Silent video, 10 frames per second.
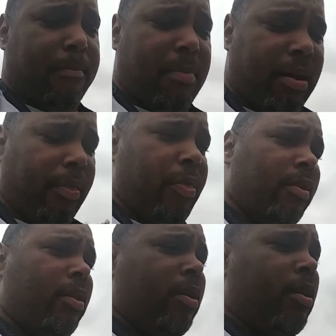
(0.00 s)
a month
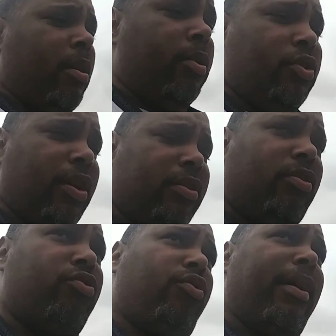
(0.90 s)
just
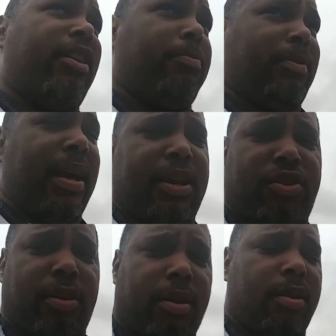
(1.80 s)
on
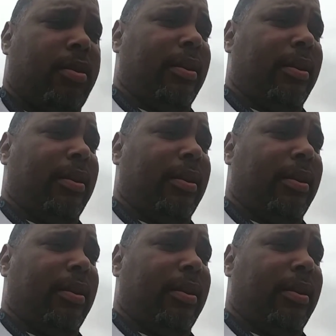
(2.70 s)
transportation